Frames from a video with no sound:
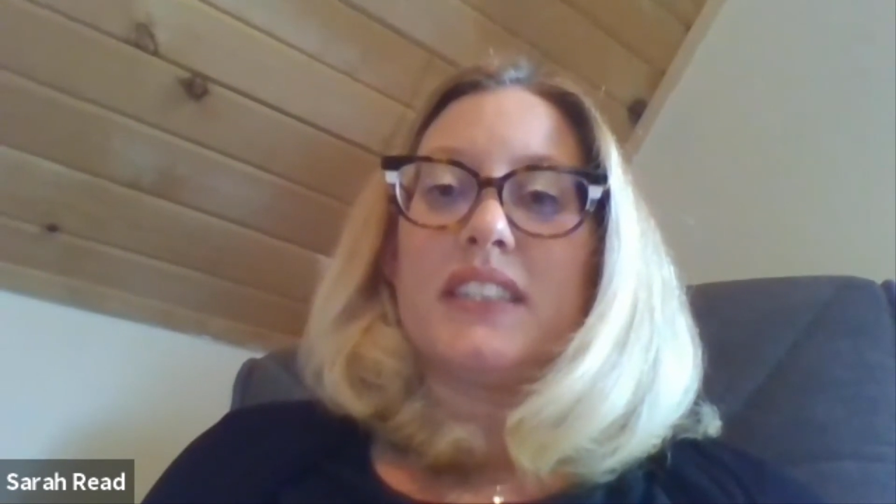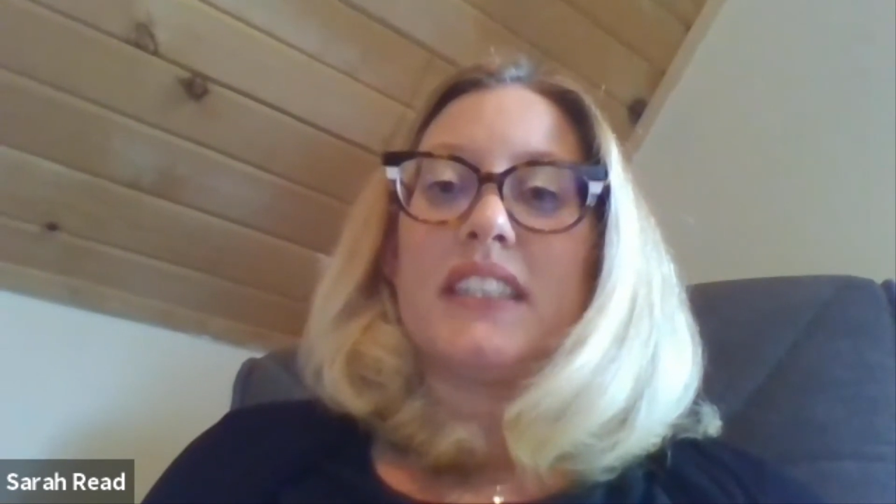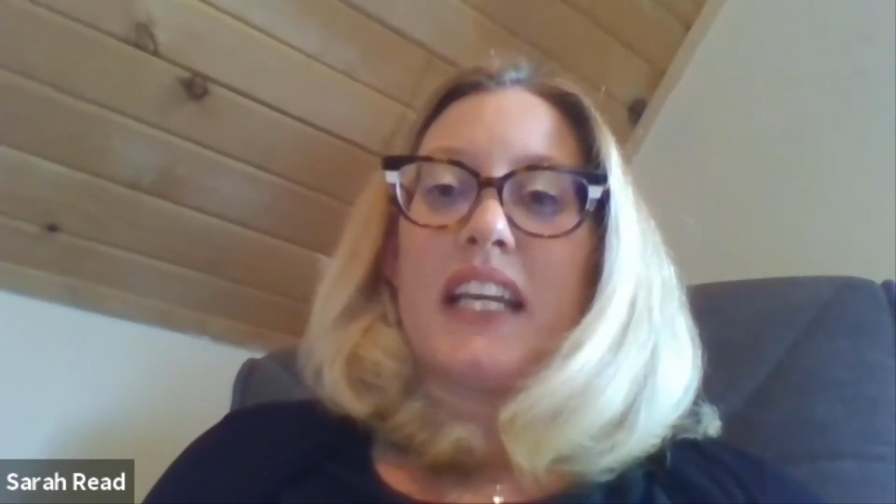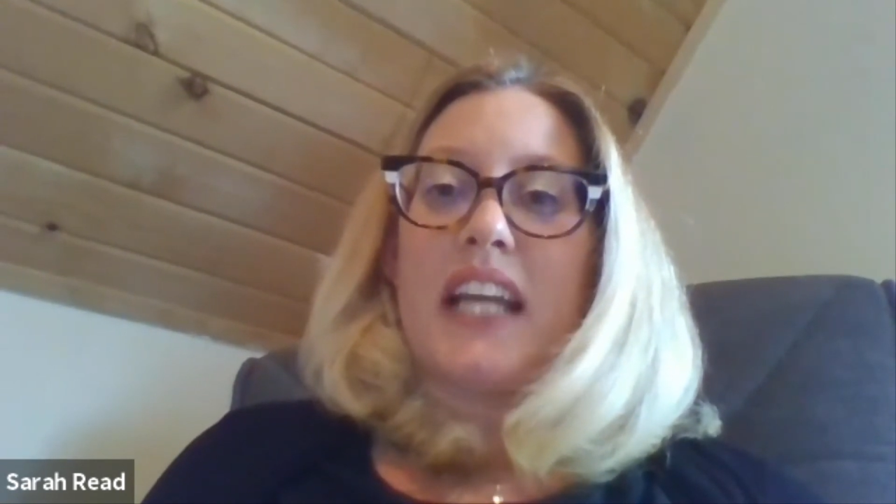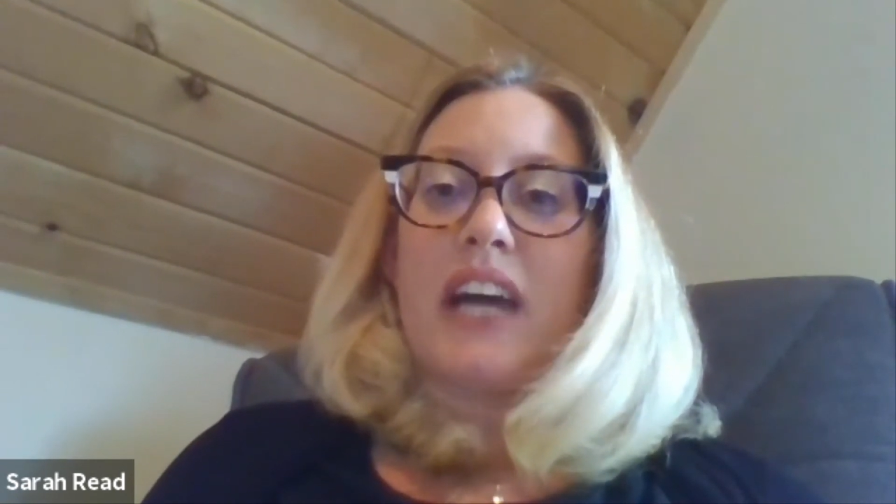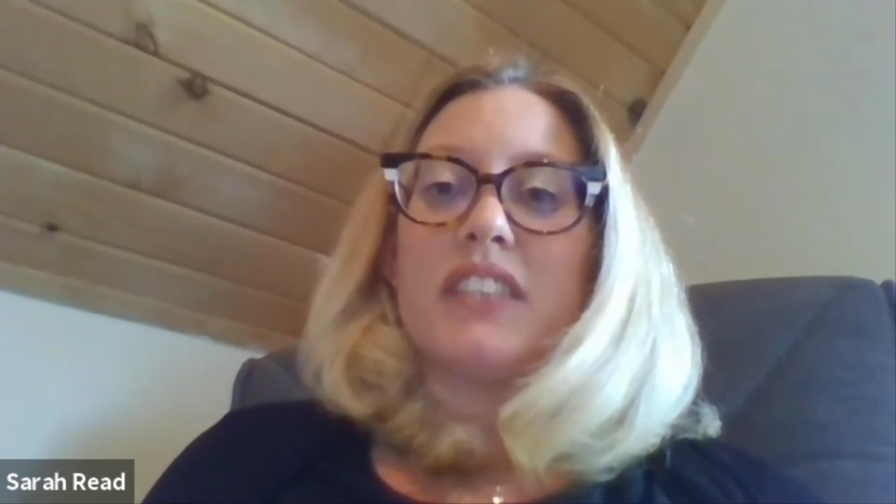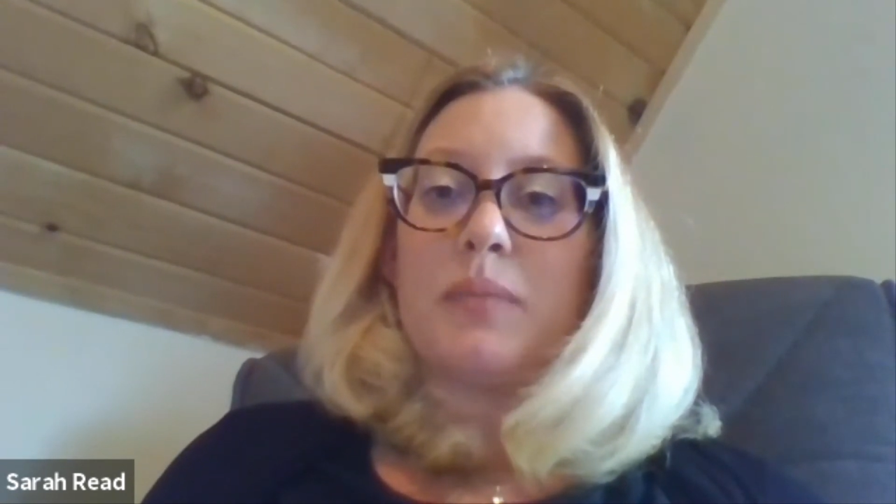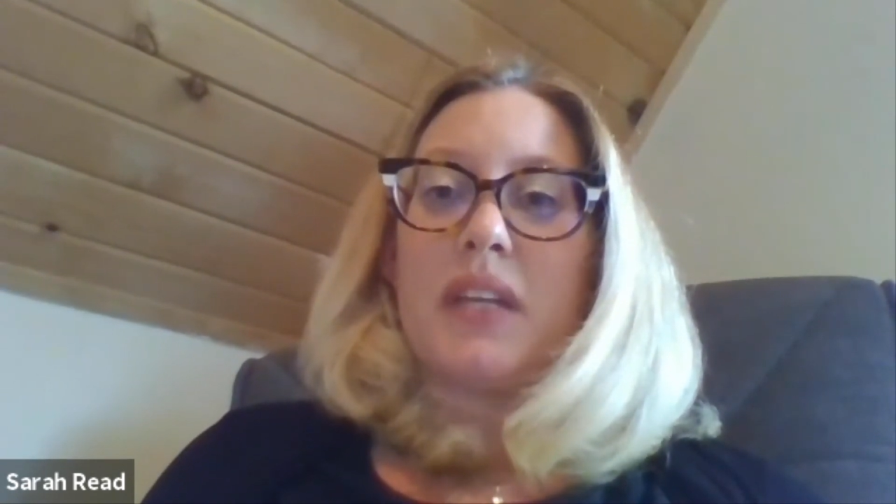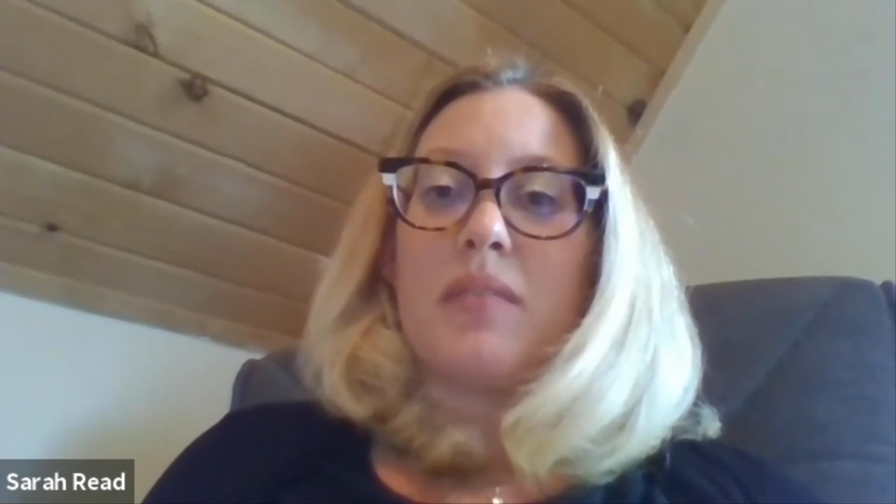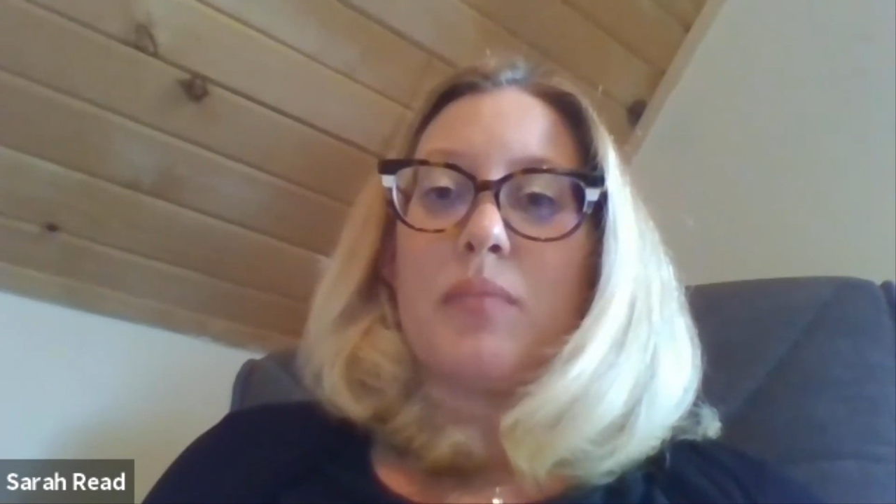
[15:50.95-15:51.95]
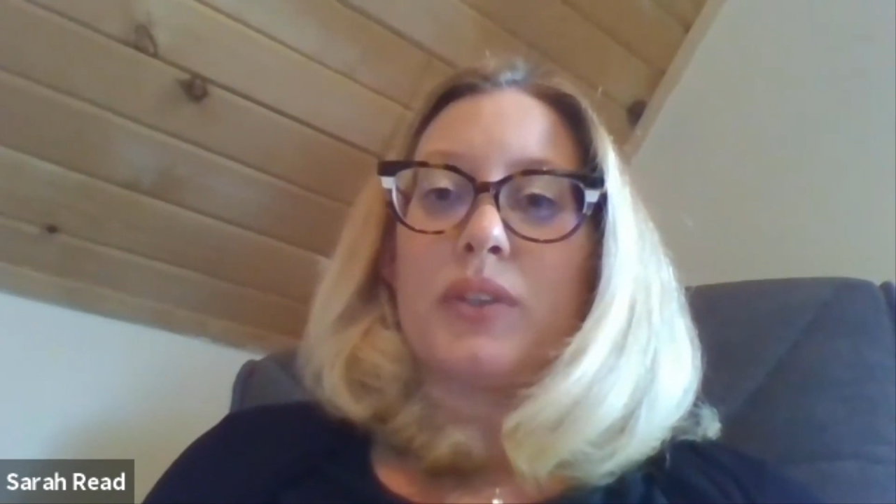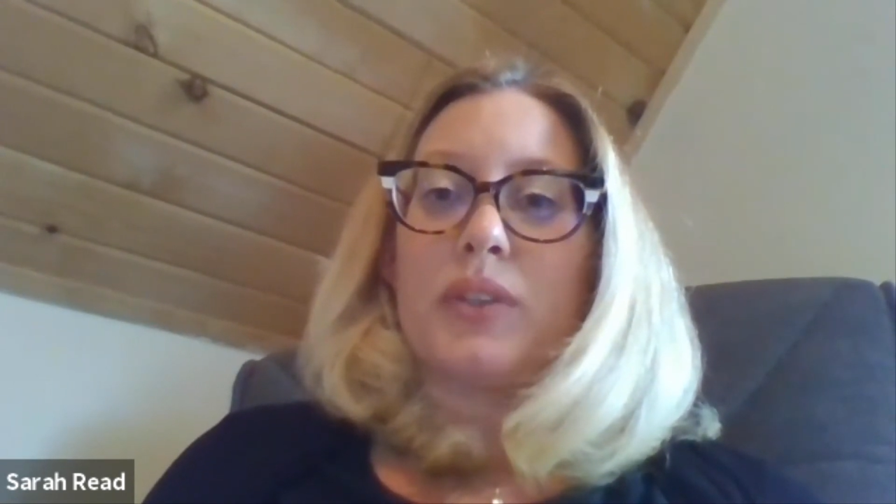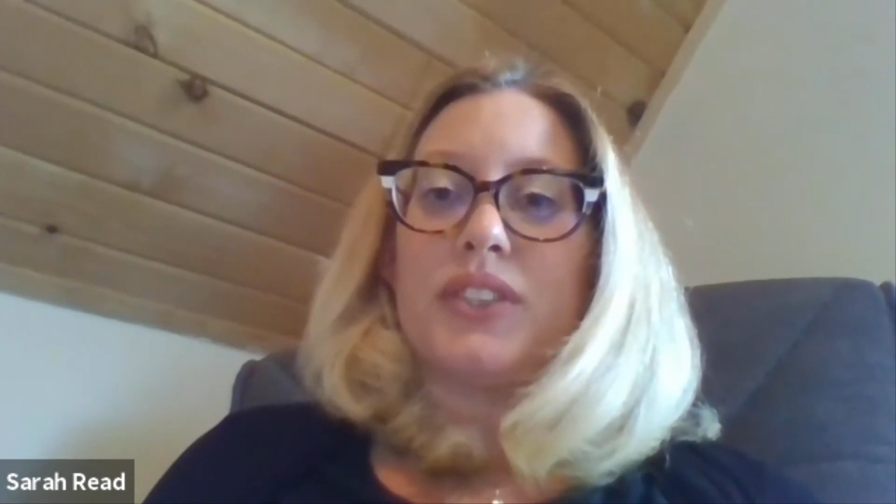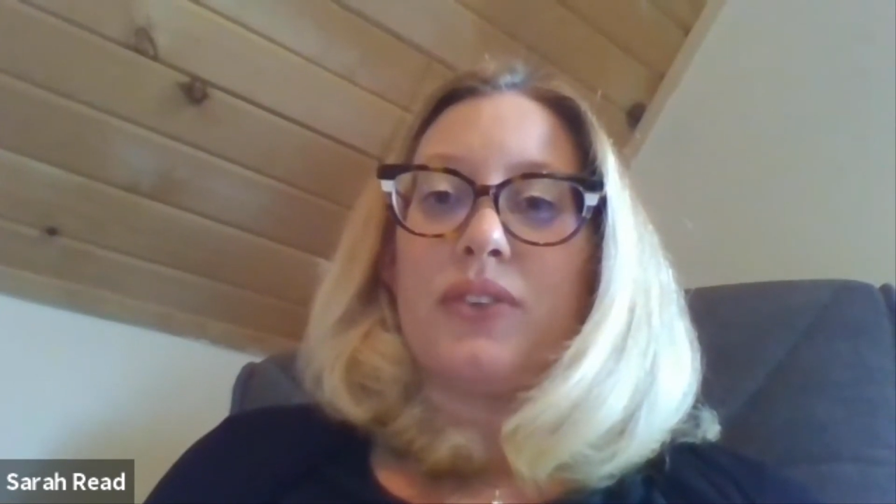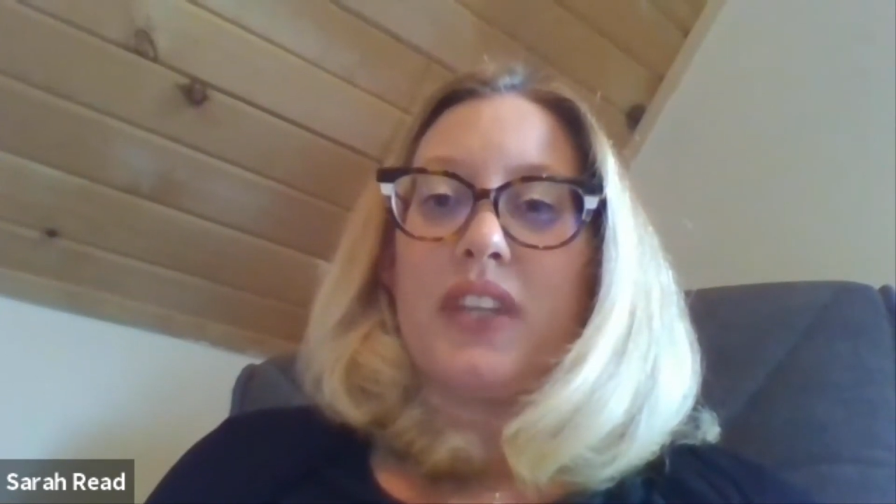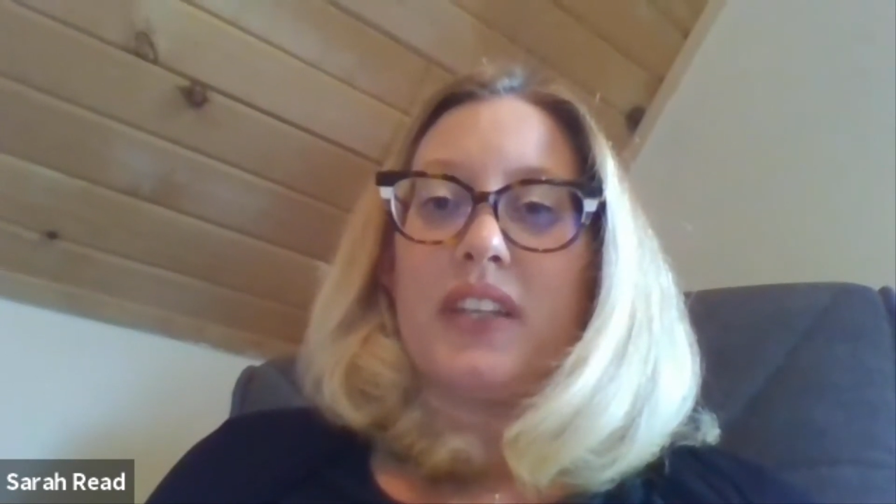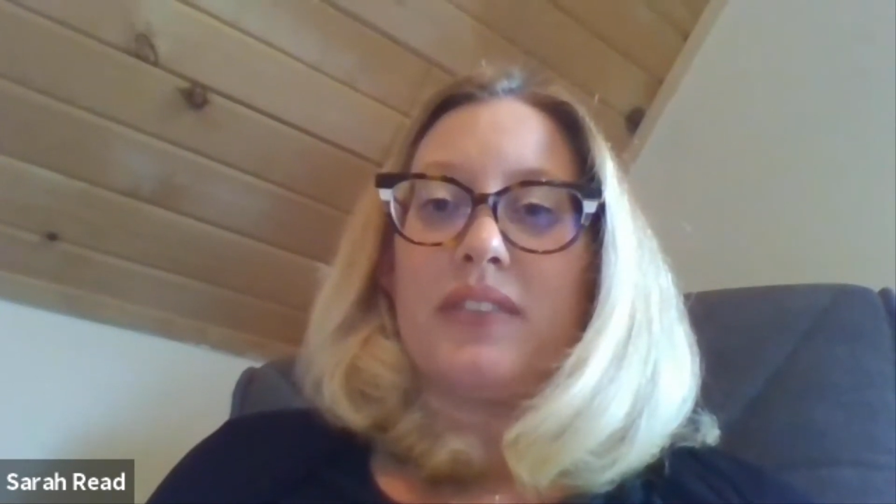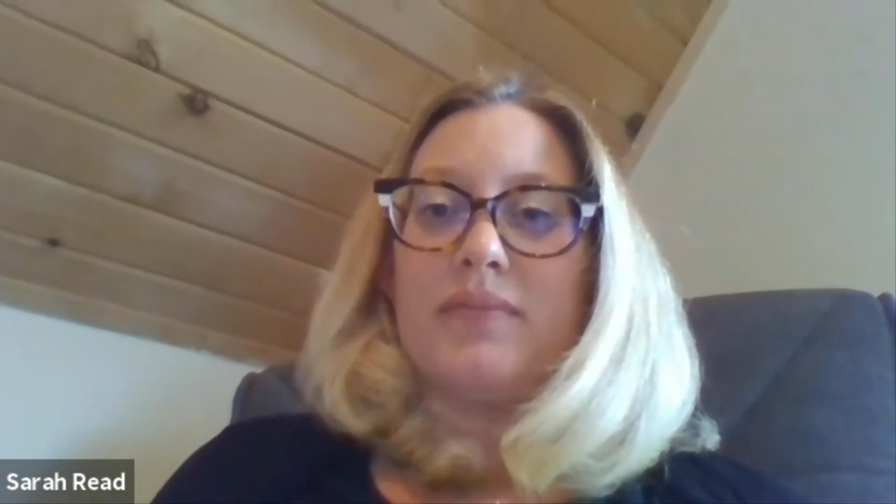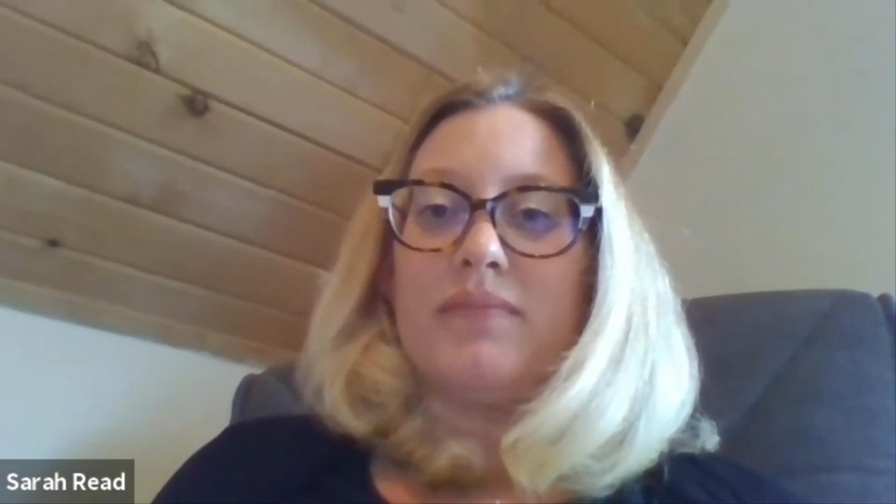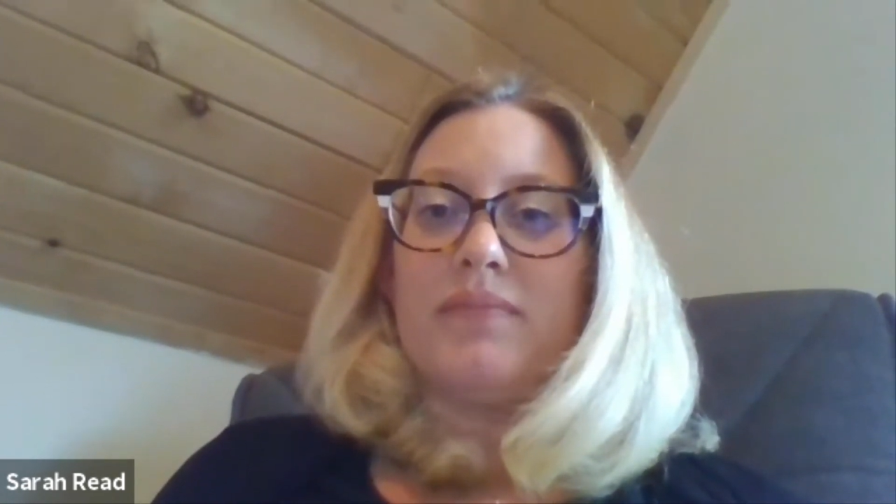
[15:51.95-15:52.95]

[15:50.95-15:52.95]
stand out to me more so than